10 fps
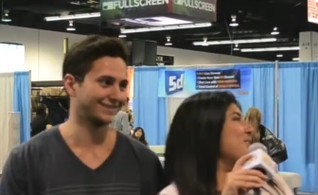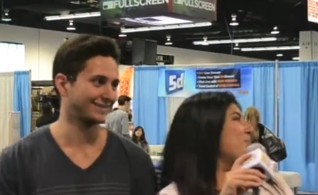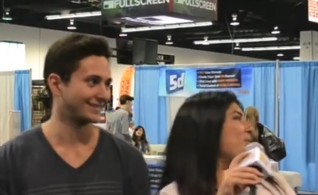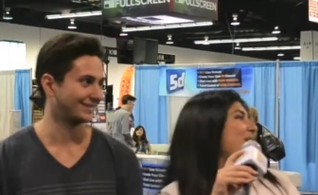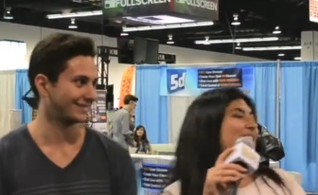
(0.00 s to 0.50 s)

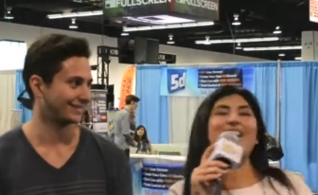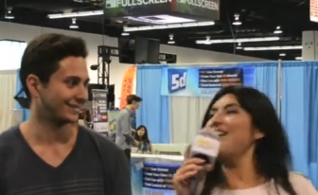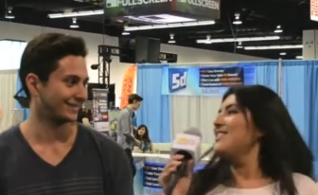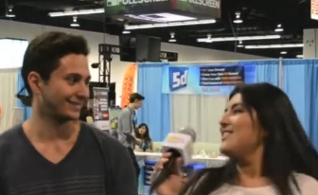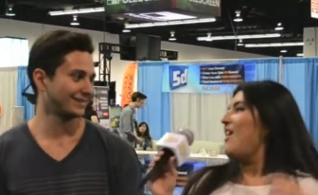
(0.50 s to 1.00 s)
Speaker 1: Boy.
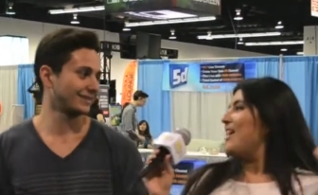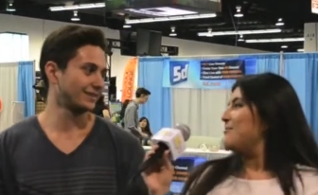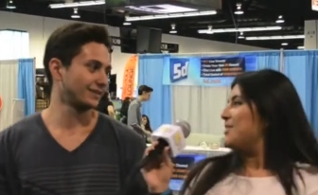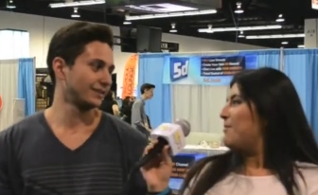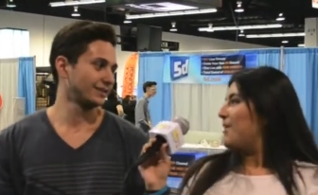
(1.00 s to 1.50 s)
I just saw
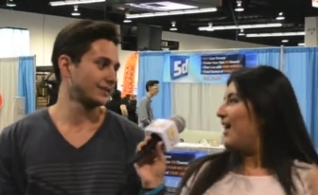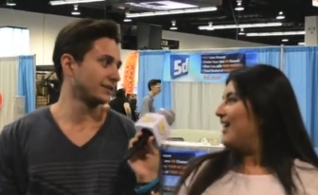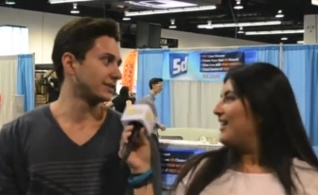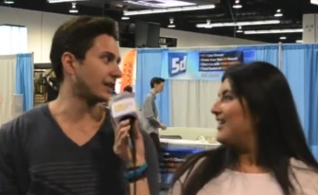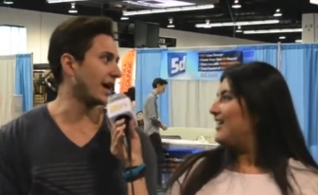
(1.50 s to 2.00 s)
him
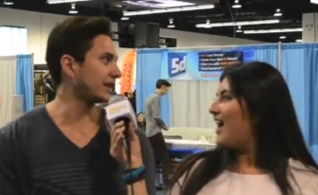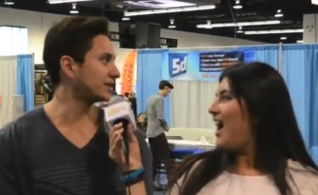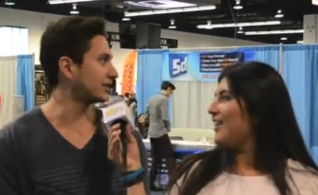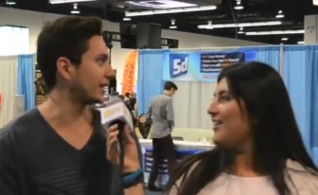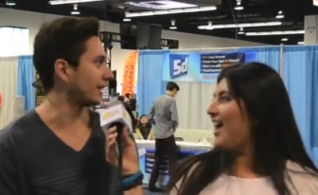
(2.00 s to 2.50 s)
somewhere.
Speaker 2: Yeah,
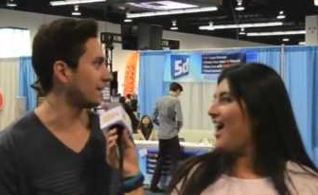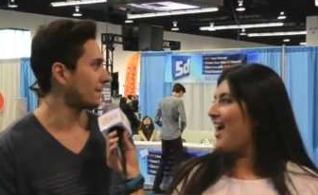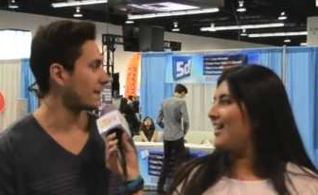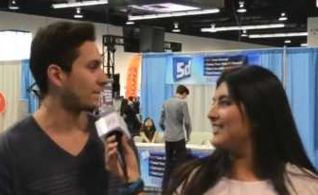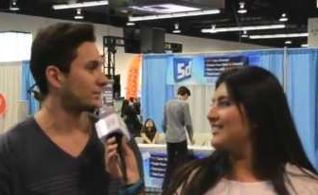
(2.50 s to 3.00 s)
he's here.
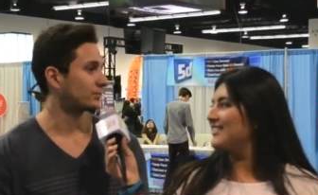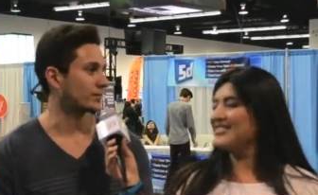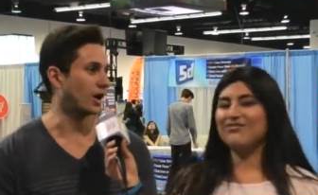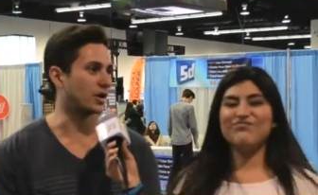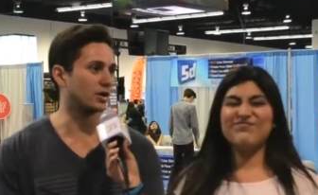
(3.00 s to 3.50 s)

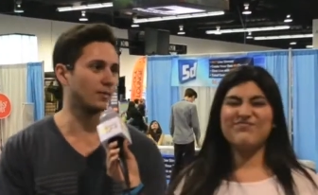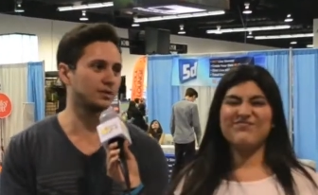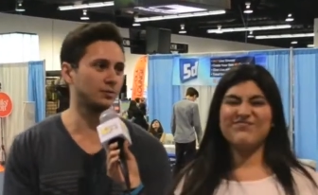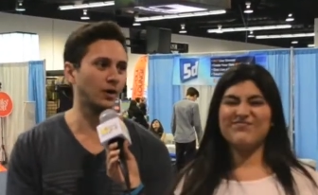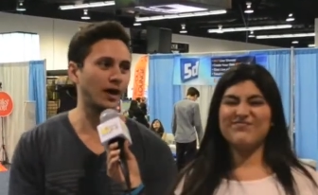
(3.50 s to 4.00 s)
Oh, Yo
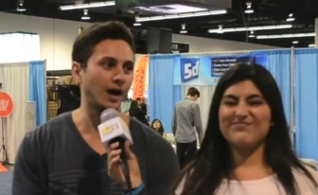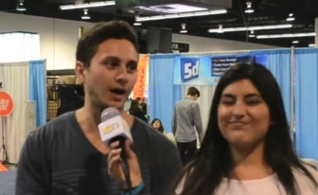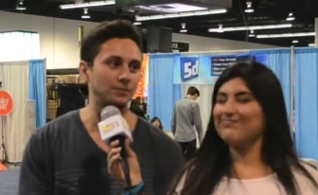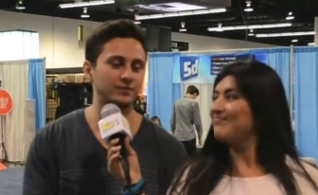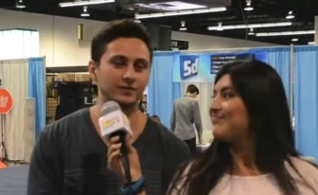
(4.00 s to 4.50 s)
Muscle Boy.
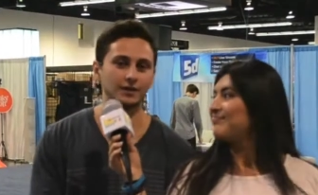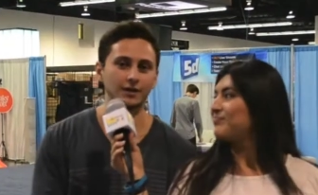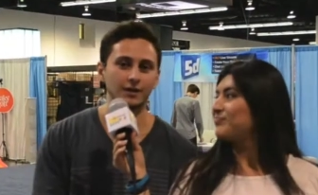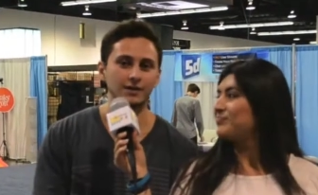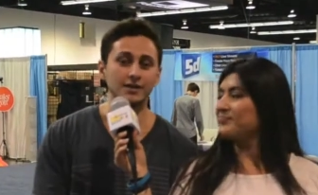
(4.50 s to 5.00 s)
Um,
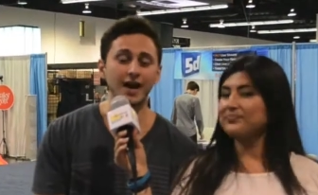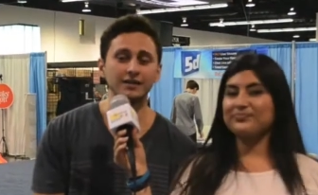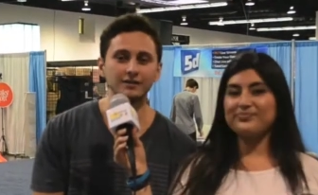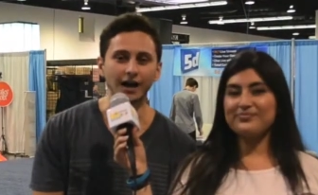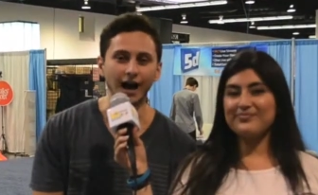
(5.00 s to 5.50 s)
not
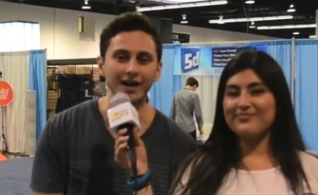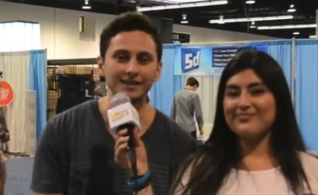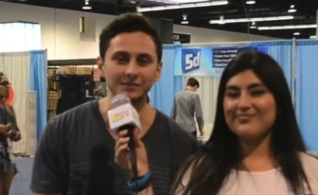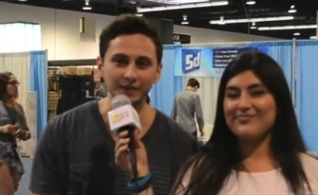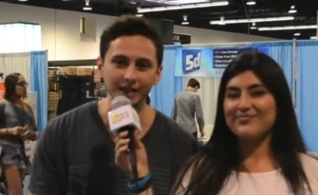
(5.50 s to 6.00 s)
as hot
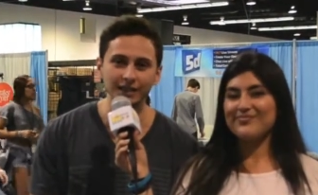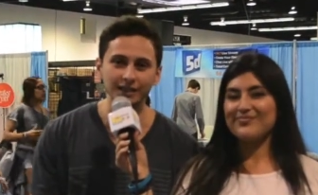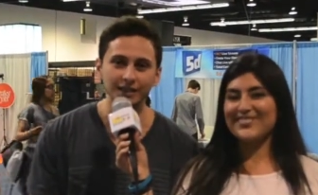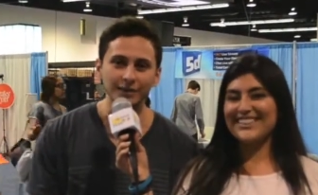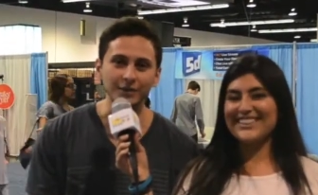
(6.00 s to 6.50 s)
as me,
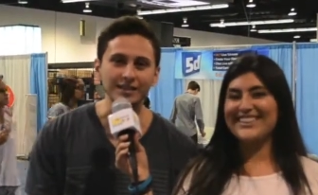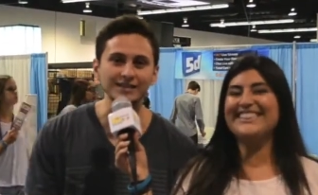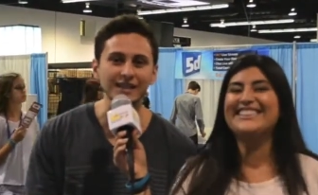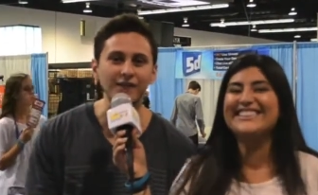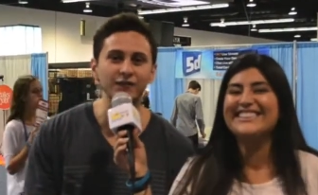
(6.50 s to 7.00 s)
but
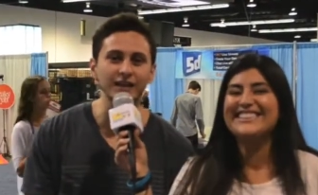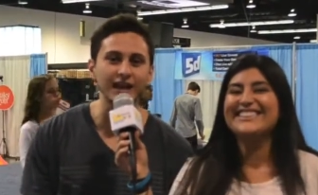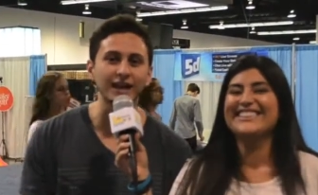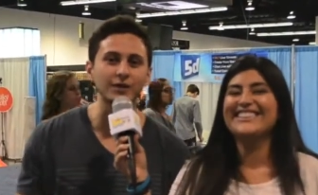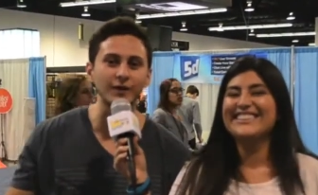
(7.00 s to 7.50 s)
he's definitely
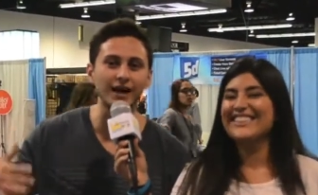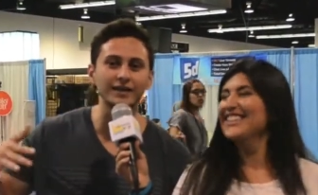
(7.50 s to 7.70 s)
like around